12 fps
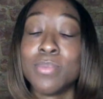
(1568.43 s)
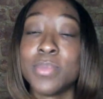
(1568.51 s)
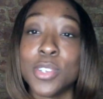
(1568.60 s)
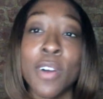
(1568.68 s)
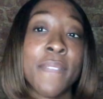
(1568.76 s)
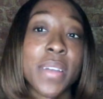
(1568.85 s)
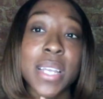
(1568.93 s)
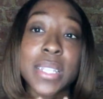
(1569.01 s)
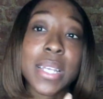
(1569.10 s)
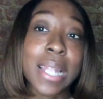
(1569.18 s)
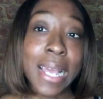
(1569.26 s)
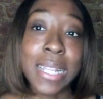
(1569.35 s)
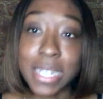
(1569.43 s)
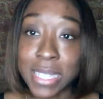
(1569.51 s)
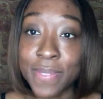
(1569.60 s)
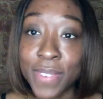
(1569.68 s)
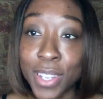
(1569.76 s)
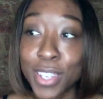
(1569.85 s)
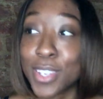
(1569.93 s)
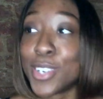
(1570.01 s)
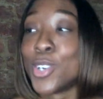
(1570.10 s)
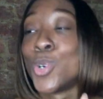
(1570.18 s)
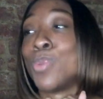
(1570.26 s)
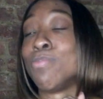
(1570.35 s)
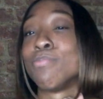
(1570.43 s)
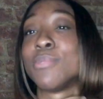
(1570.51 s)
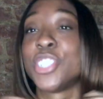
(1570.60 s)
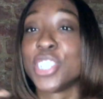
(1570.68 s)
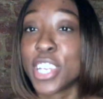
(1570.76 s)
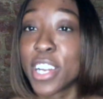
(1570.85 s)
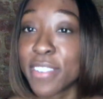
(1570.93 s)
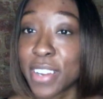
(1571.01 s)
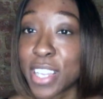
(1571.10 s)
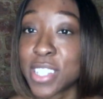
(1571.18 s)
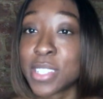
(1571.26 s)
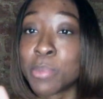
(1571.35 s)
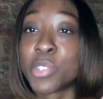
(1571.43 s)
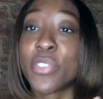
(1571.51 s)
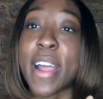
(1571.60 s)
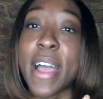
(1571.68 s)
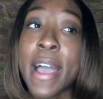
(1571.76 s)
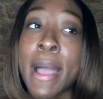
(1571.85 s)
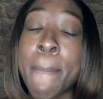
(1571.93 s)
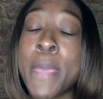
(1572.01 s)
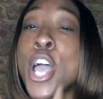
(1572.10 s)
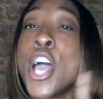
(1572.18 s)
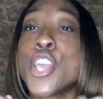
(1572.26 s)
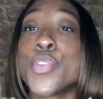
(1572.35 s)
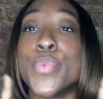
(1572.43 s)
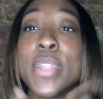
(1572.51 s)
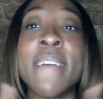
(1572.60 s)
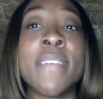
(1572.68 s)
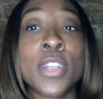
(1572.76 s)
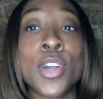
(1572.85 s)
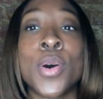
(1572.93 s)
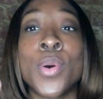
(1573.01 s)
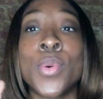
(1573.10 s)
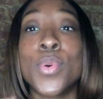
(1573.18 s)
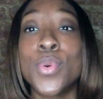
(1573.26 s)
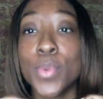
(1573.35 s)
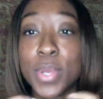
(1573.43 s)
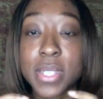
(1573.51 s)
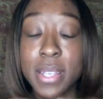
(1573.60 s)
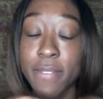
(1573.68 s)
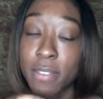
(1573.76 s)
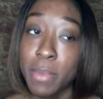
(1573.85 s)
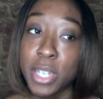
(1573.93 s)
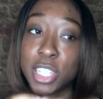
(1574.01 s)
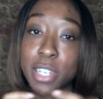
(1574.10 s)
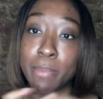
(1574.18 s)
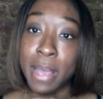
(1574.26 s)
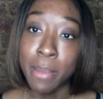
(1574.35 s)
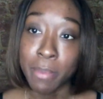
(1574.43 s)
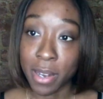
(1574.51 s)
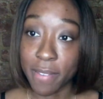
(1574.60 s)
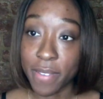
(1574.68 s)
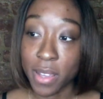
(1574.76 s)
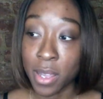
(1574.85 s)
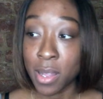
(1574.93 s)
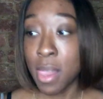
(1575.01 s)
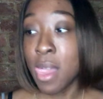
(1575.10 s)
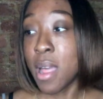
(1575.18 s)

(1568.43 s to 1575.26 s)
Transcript: Don't forget to like this video, share it, subscribe. You never know who this information might benefit.